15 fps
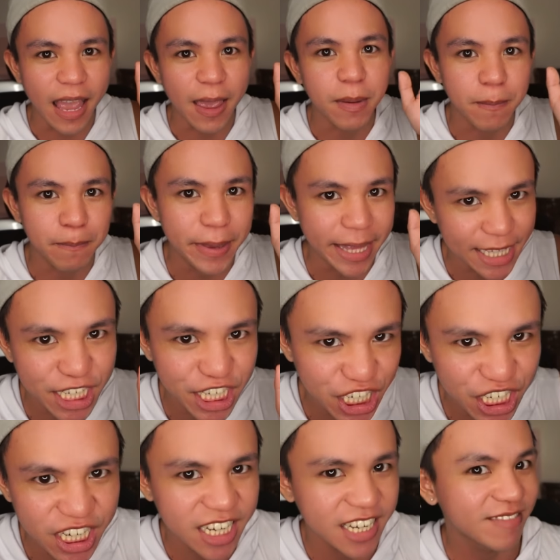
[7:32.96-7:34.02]
I'm a
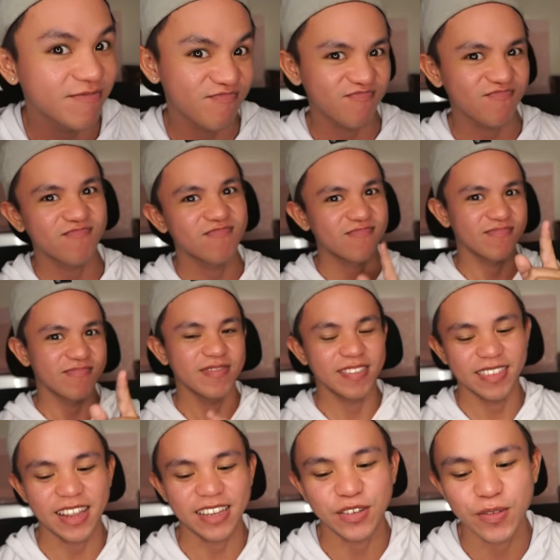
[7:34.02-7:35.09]
bitch.
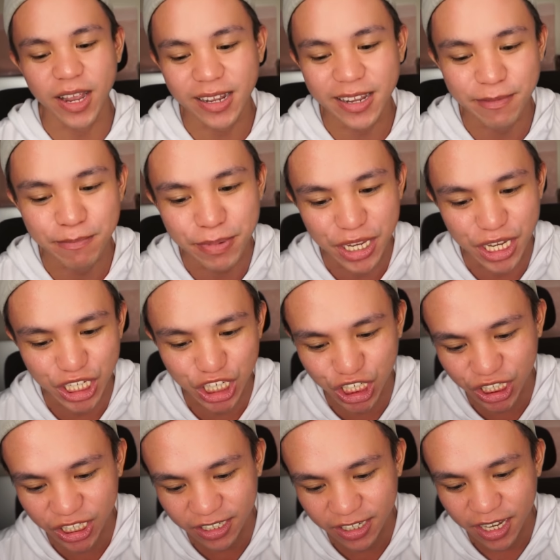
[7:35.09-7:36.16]
That's why I love
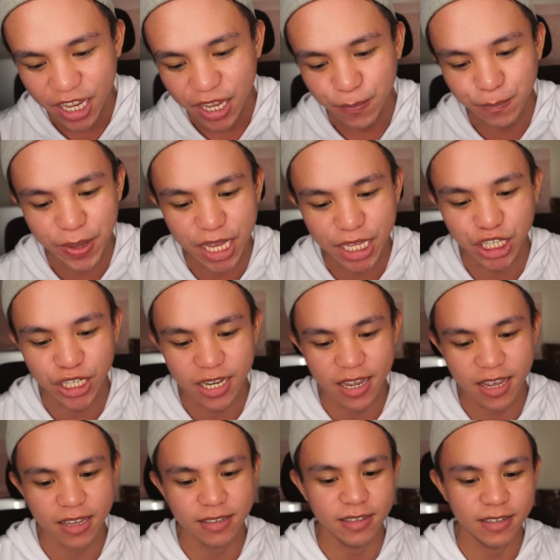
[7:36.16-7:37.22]
beach.
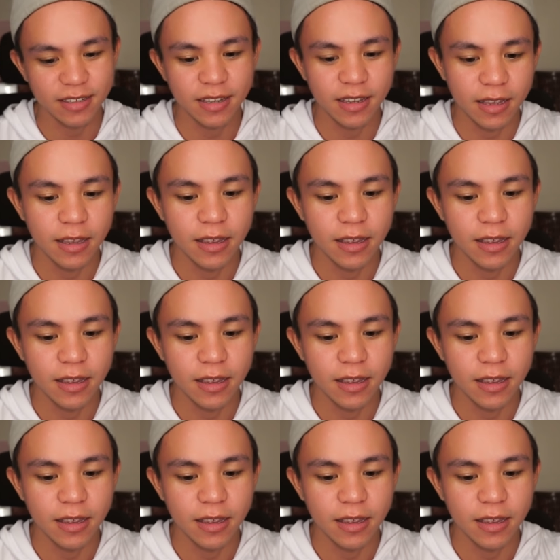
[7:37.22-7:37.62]
Beaches.